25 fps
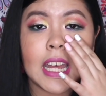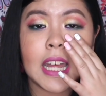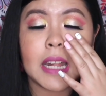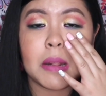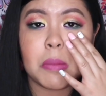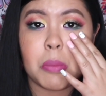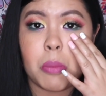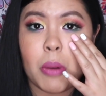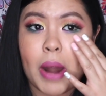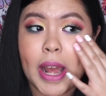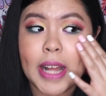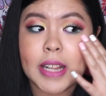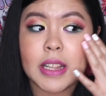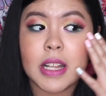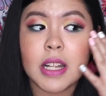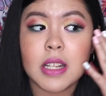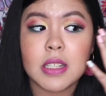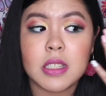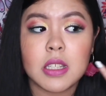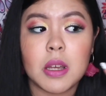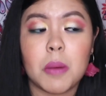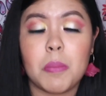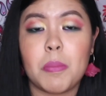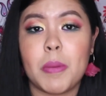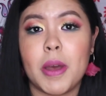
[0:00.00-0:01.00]
It
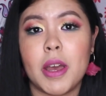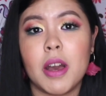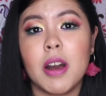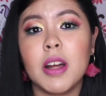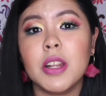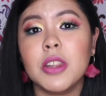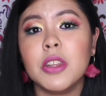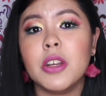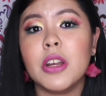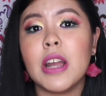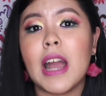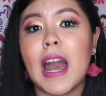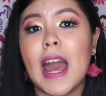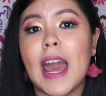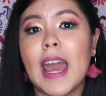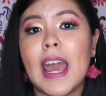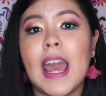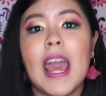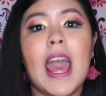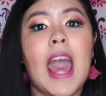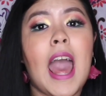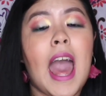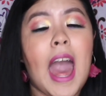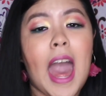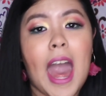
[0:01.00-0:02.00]
brightens up my under
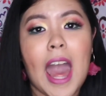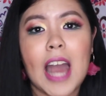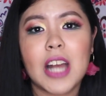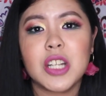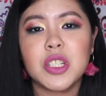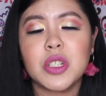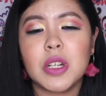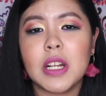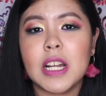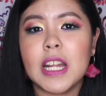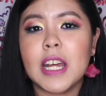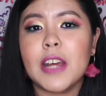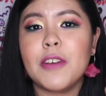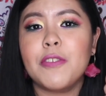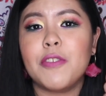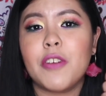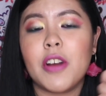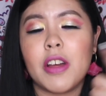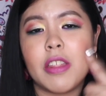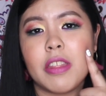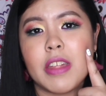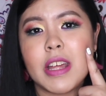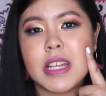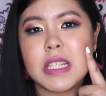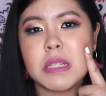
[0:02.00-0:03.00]
eye. Actually, for
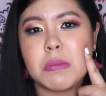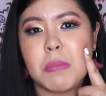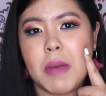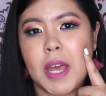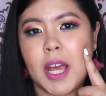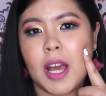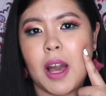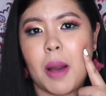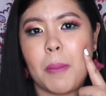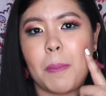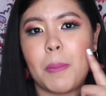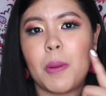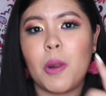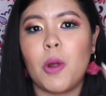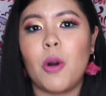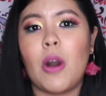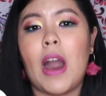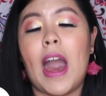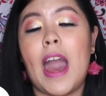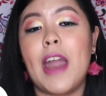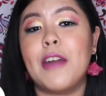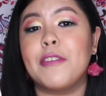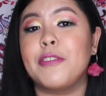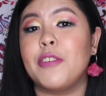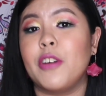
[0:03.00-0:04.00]
this makeup
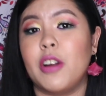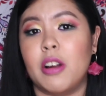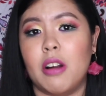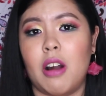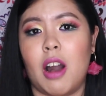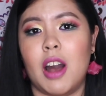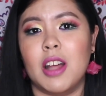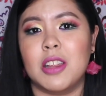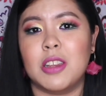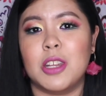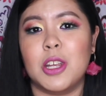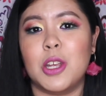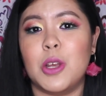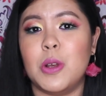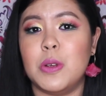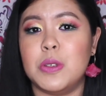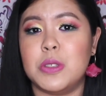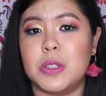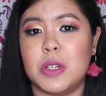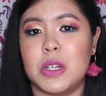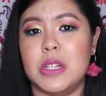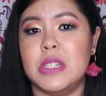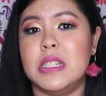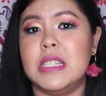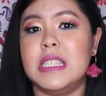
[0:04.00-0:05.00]
look, I forgot to use
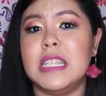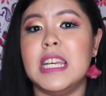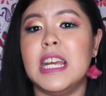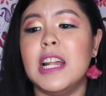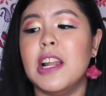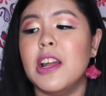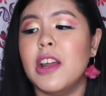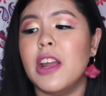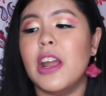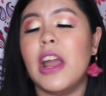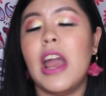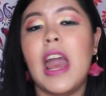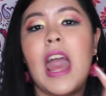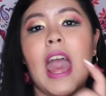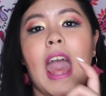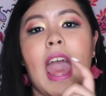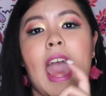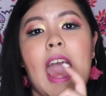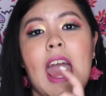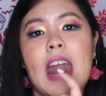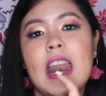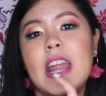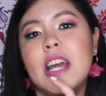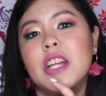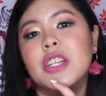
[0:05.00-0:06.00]
concealer,
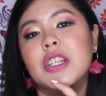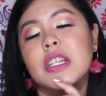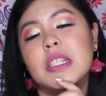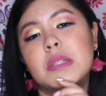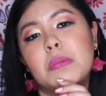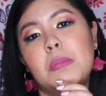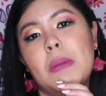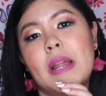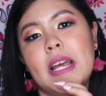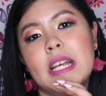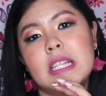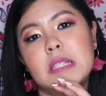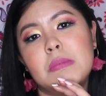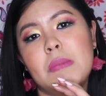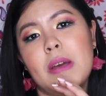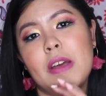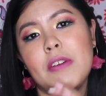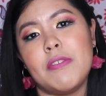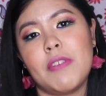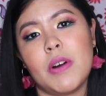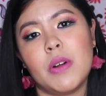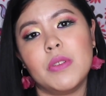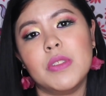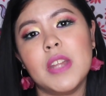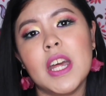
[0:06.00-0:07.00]
and I just placed my
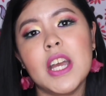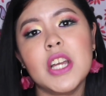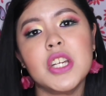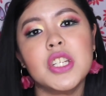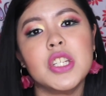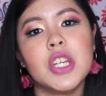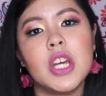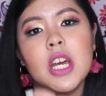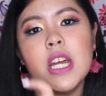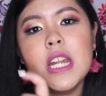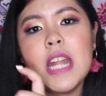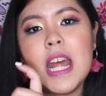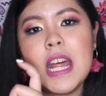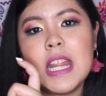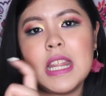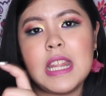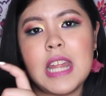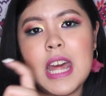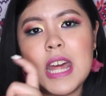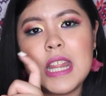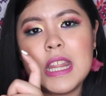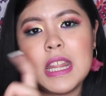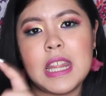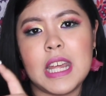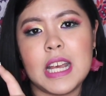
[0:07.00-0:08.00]
foundation and
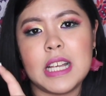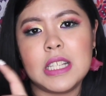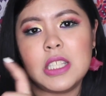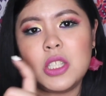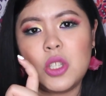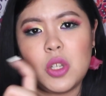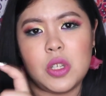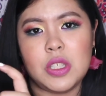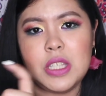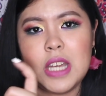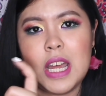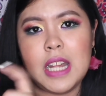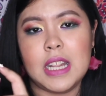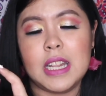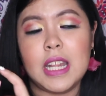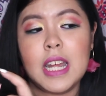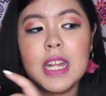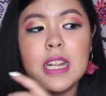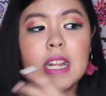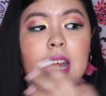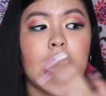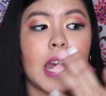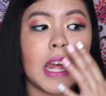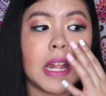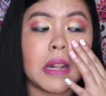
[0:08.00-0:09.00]
then this to set
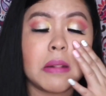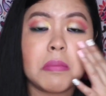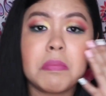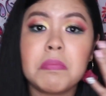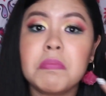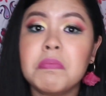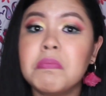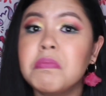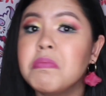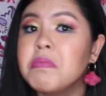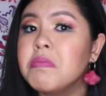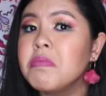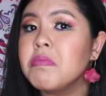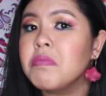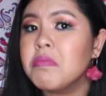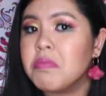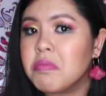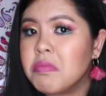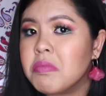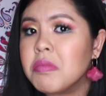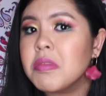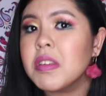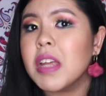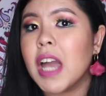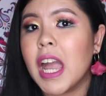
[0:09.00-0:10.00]
it, and
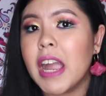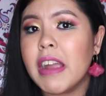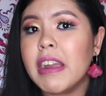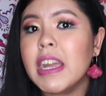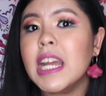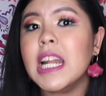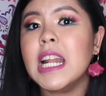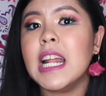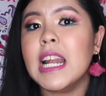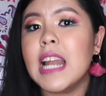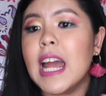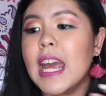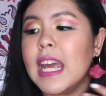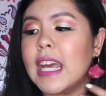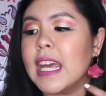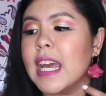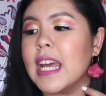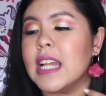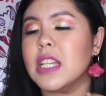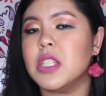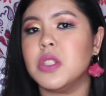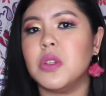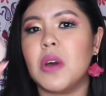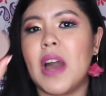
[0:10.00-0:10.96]
I really like it.